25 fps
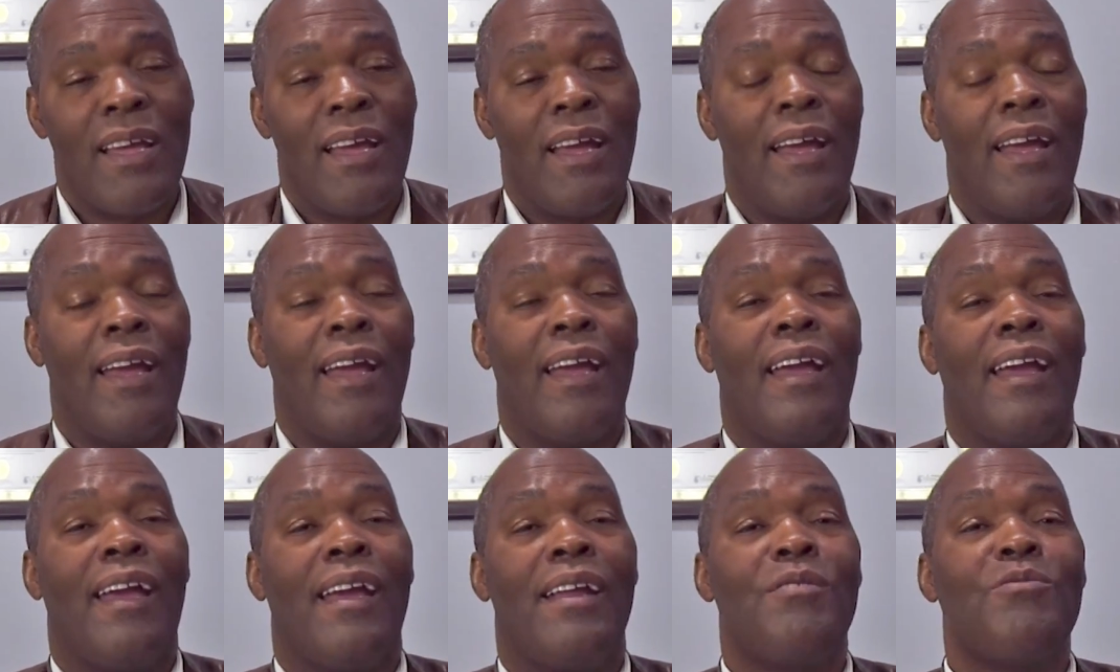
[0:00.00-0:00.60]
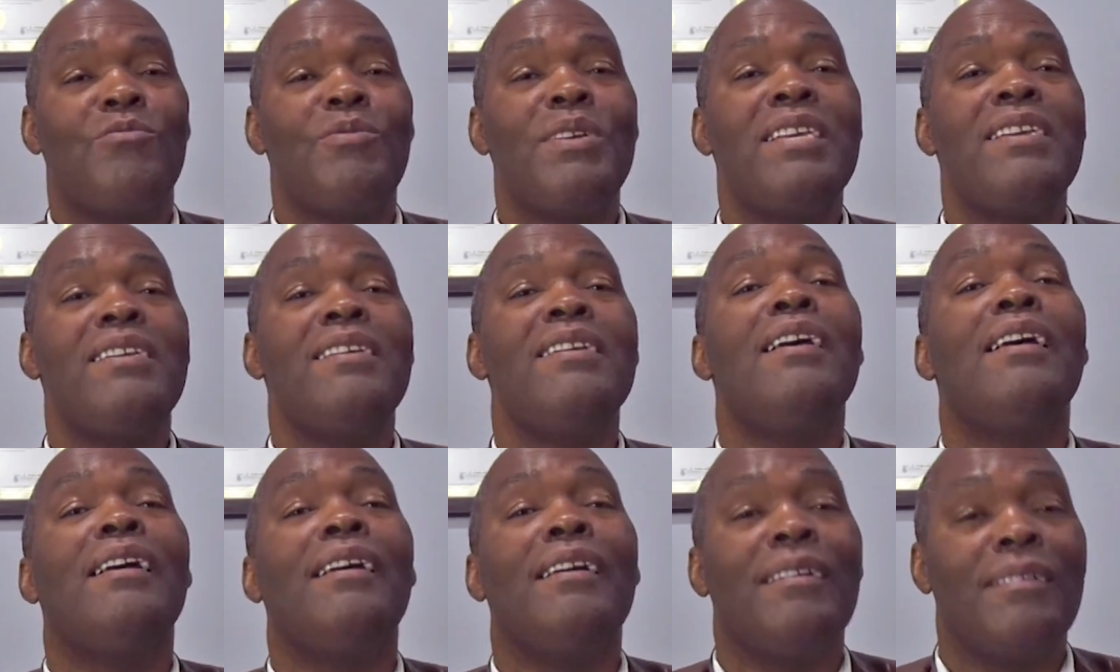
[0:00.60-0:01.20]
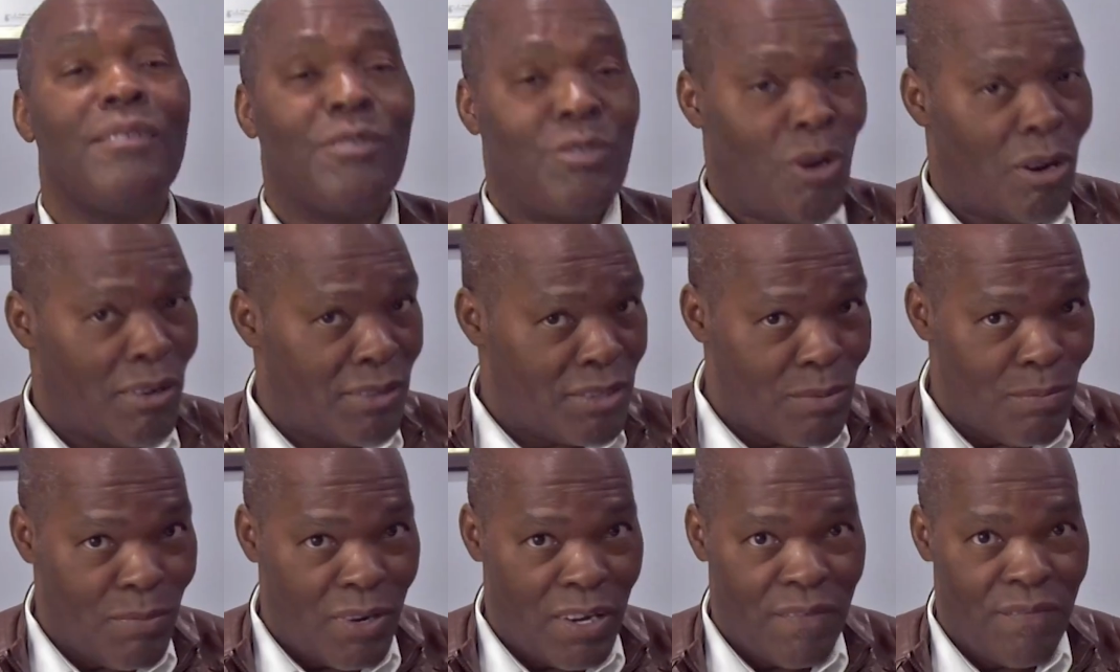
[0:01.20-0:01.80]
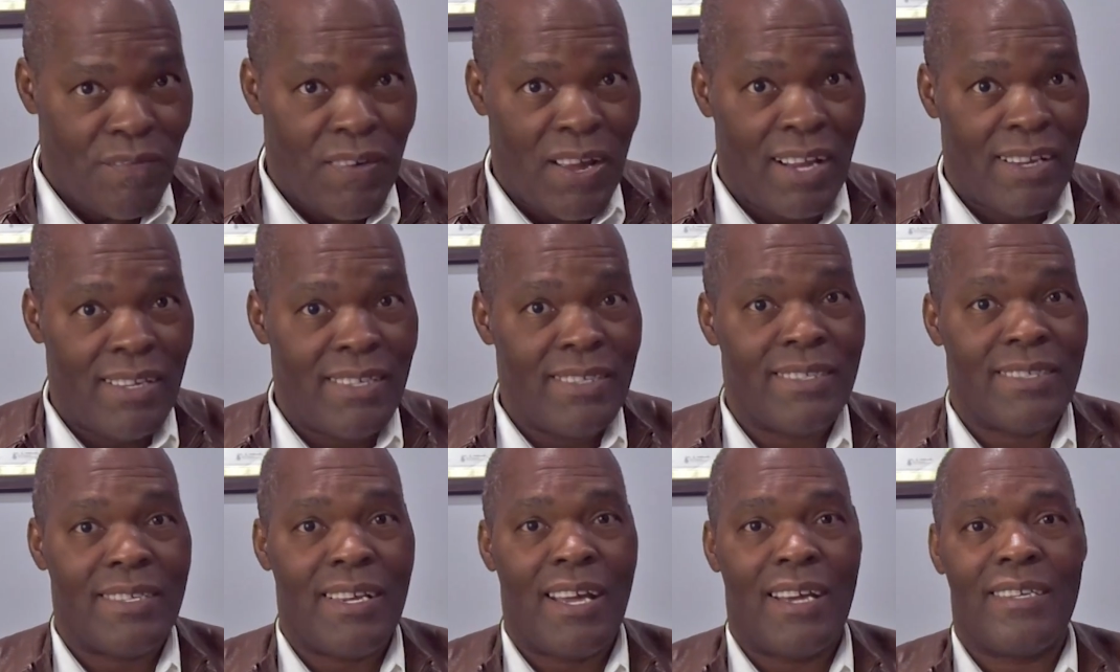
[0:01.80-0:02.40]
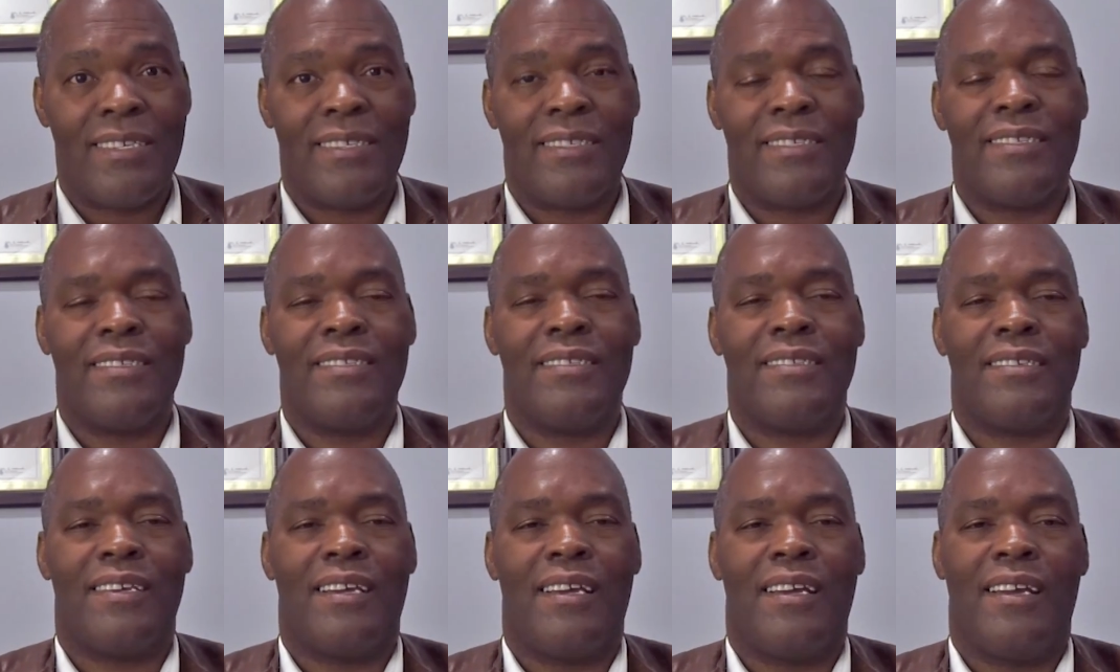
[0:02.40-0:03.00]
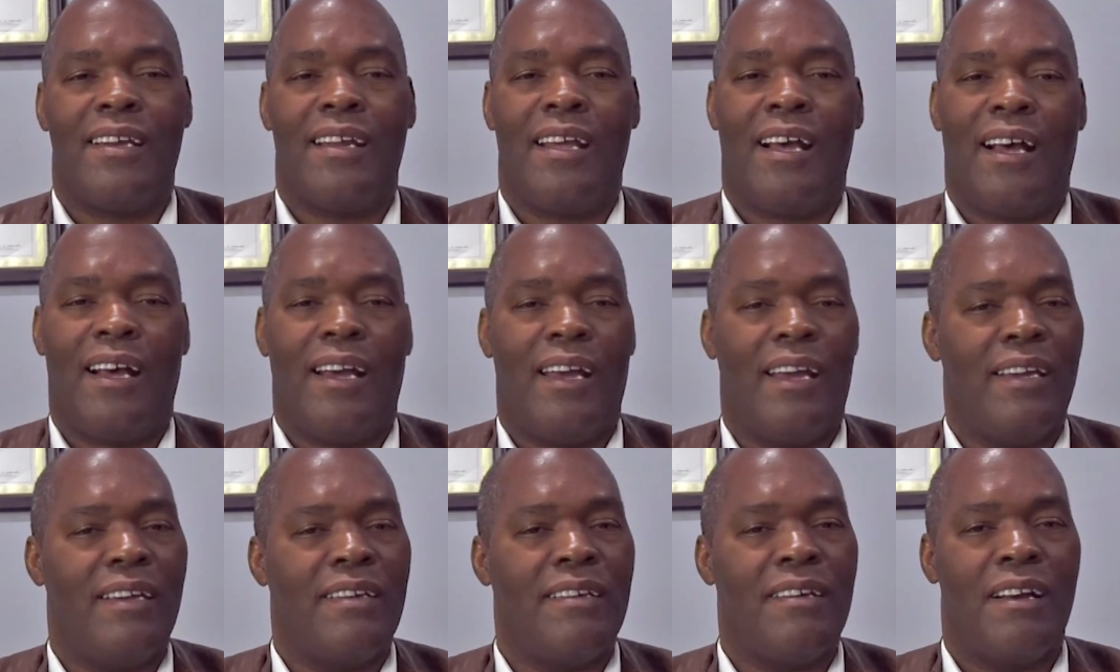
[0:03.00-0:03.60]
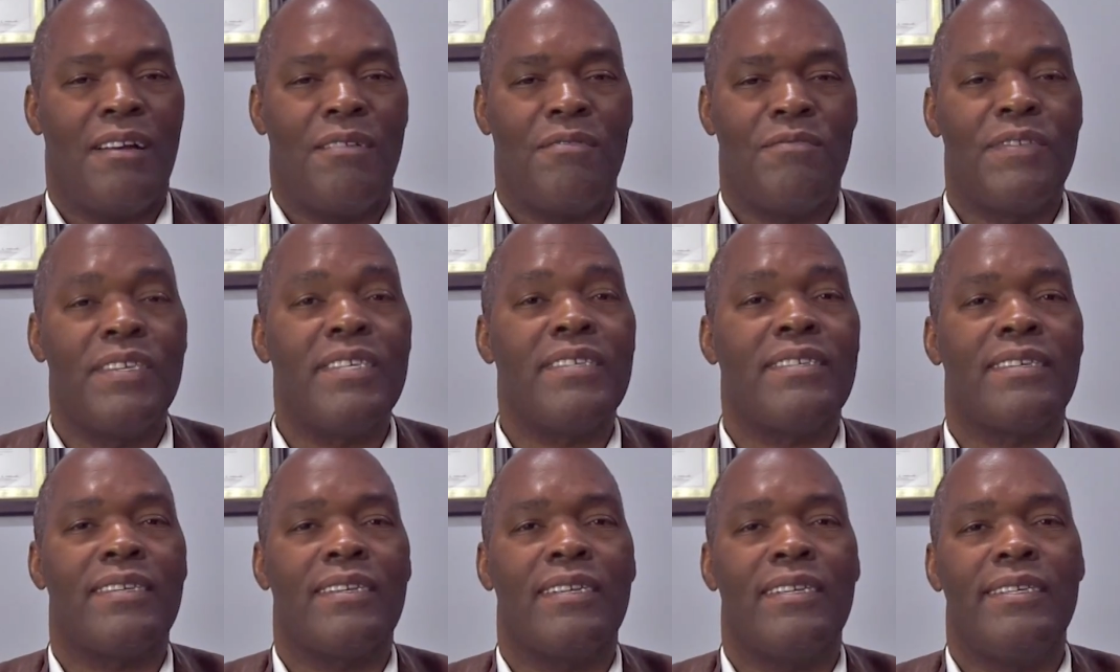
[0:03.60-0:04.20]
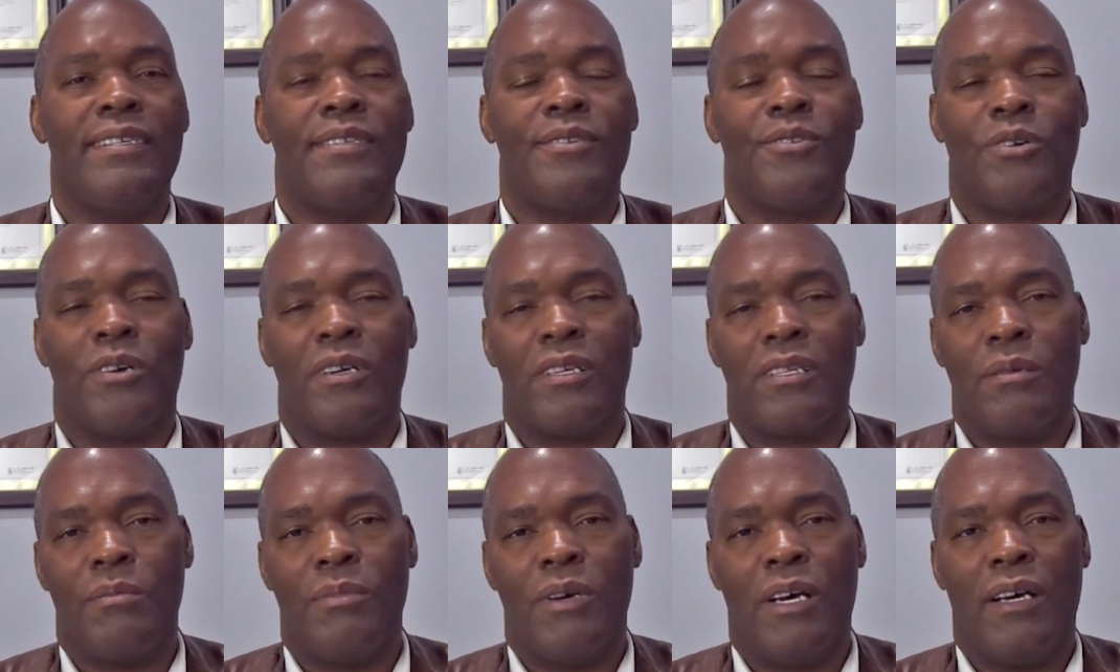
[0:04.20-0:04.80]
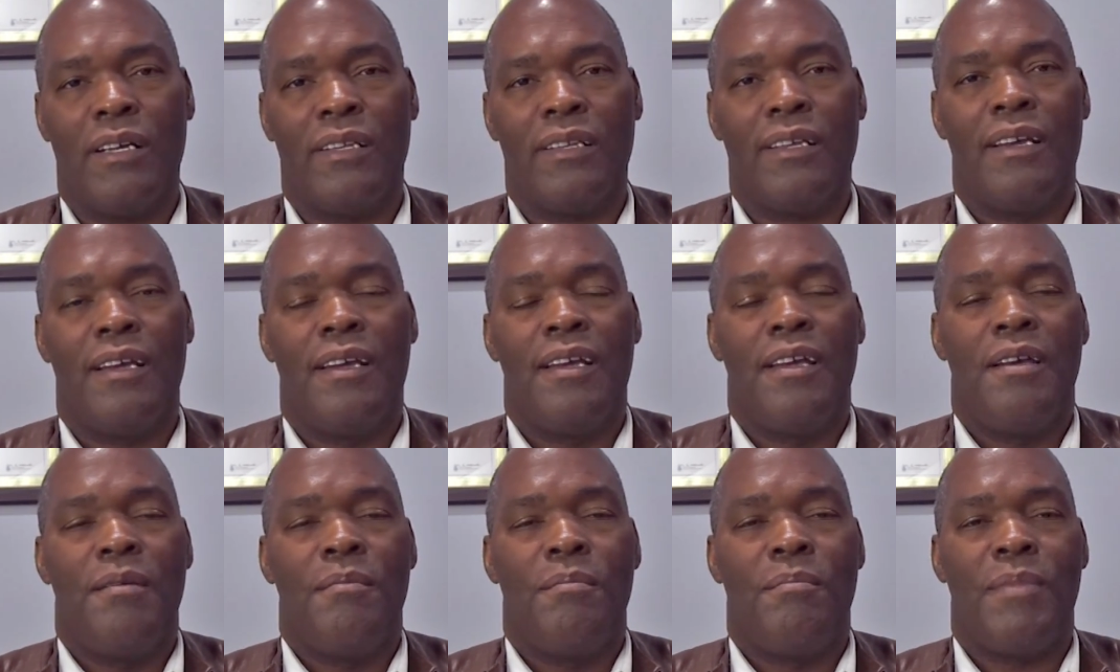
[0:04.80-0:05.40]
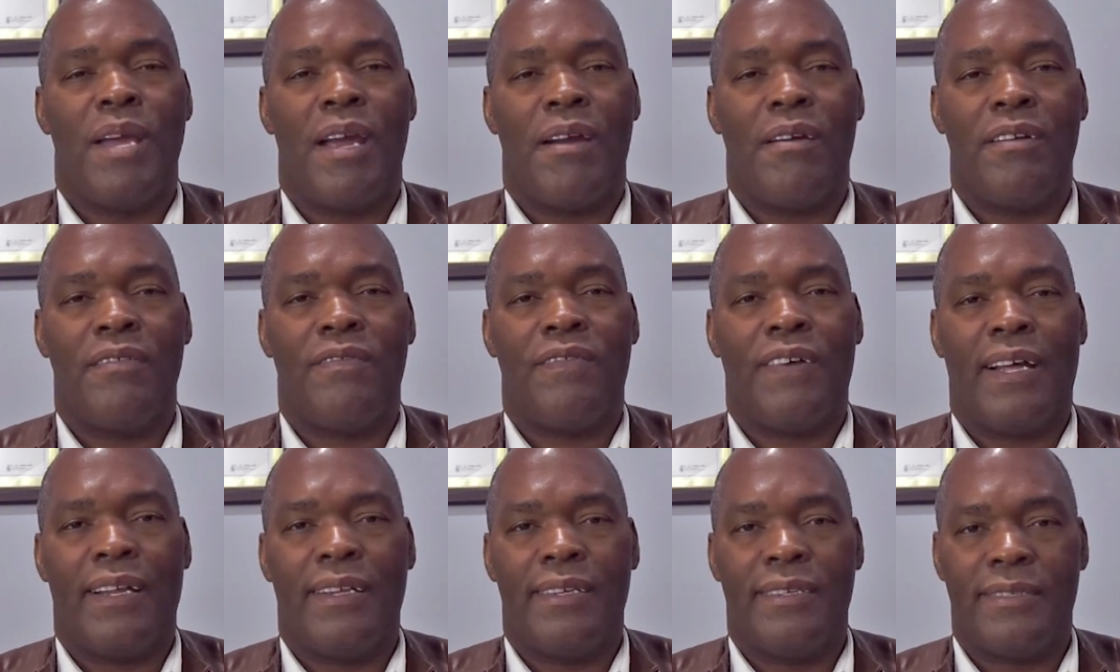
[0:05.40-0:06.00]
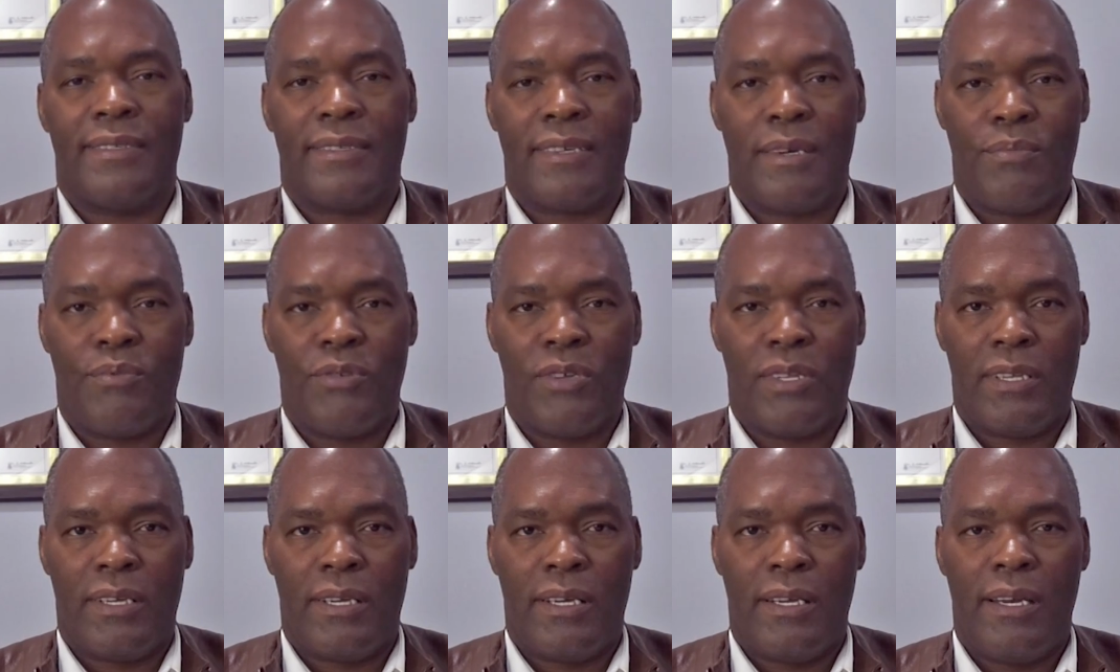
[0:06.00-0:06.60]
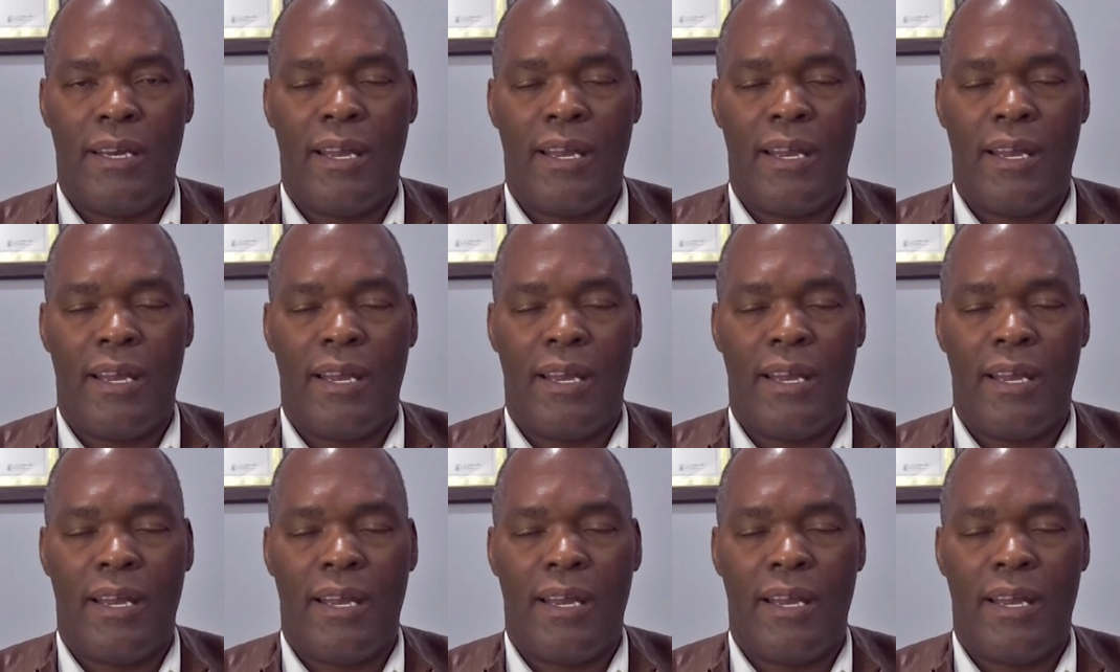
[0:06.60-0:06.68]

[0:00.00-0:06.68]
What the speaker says: And we talked about filing statuses, and I recently talked about married filing separately.